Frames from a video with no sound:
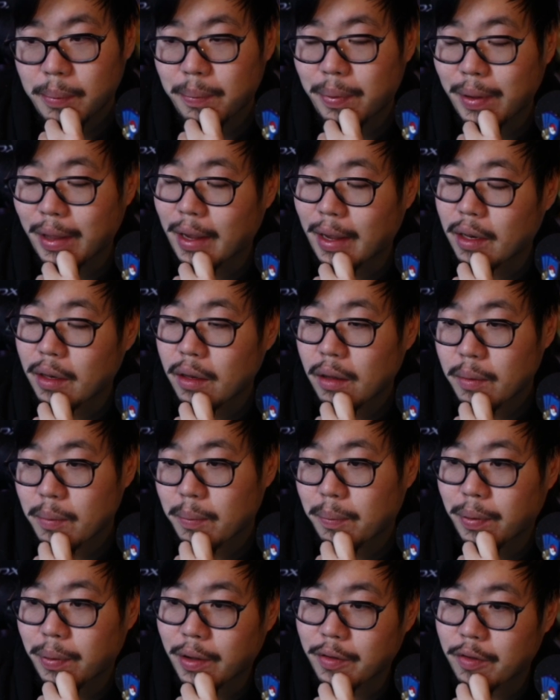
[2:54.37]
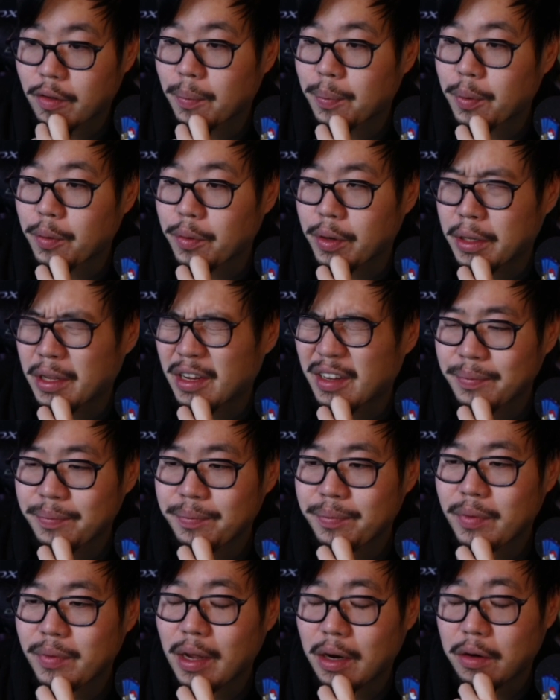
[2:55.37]
Blaine plus the Ponyta. I
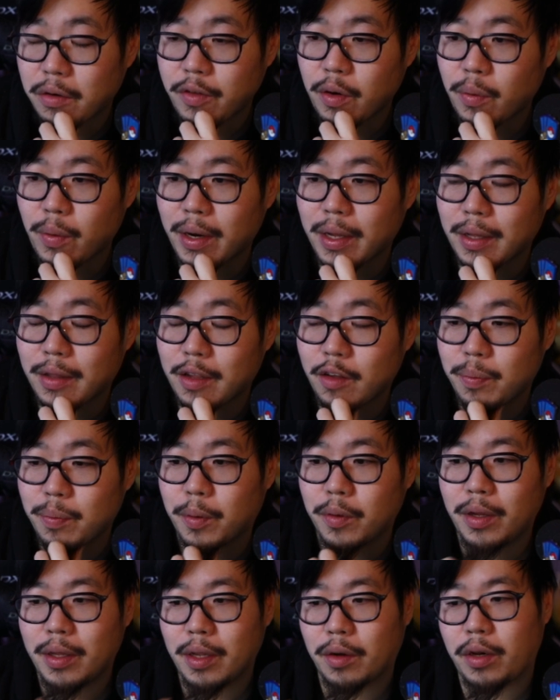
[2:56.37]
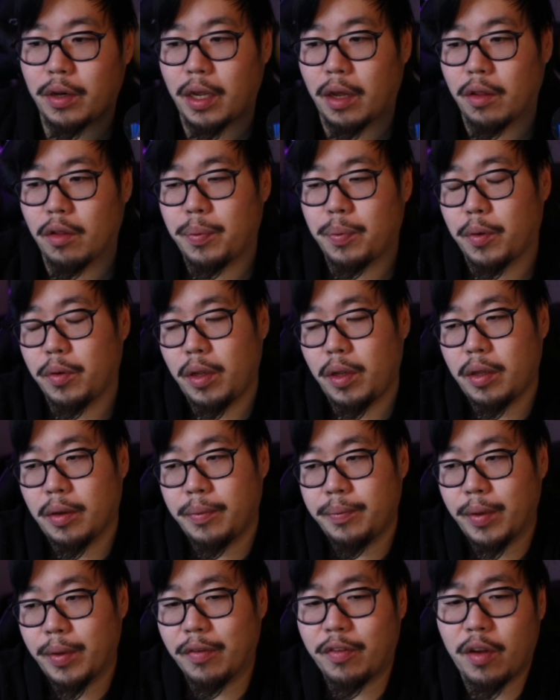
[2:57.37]
don't know if they're running this Ponyta or the other
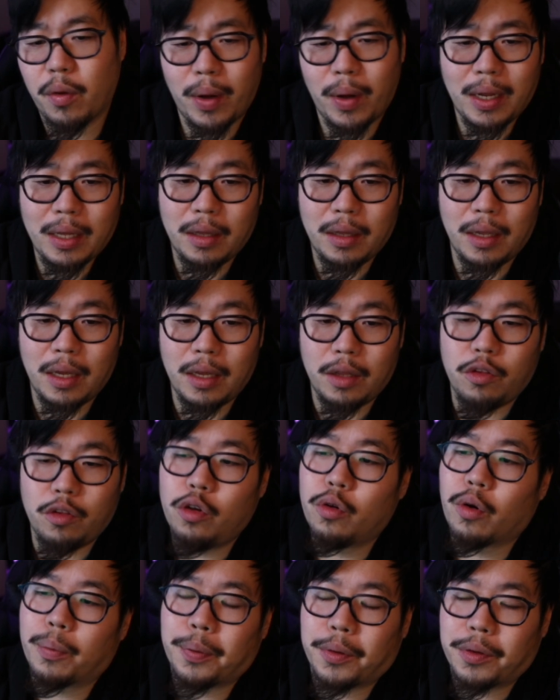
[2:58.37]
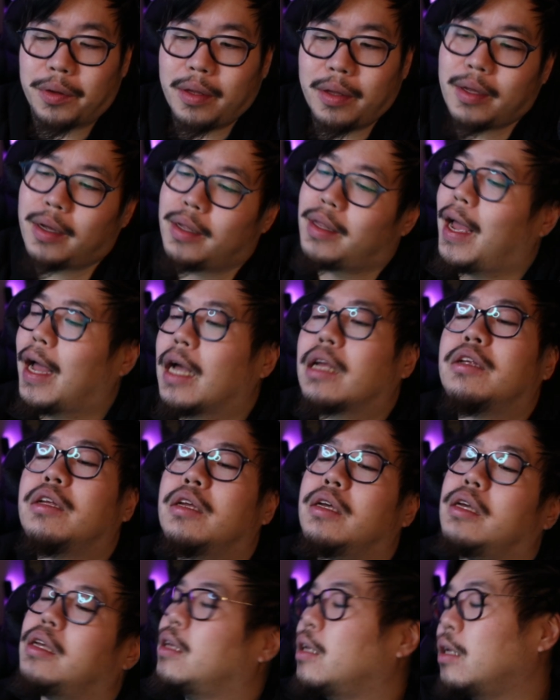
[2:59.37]
Ponyta. If they're running the newer Ponyta, they
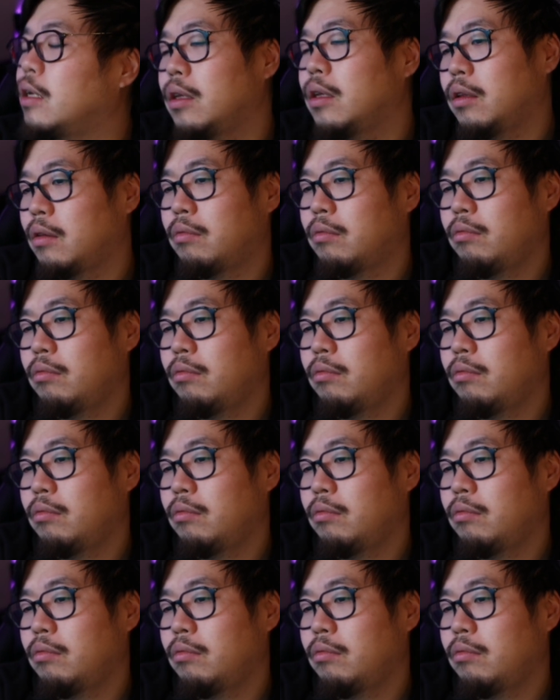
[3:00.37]
actually...